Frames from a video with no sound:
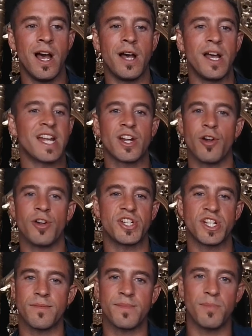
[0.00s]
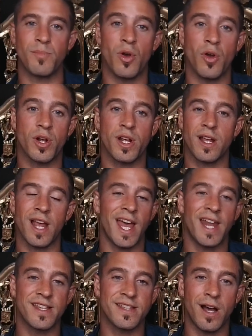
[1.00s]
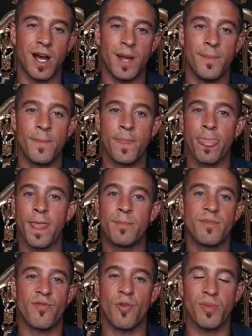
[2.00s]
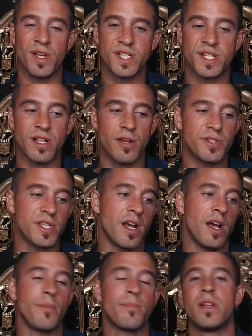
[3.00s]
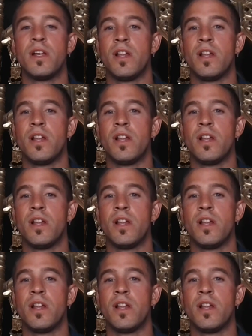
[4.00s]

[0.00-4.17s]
encouraging them to book ahead of time before places close up.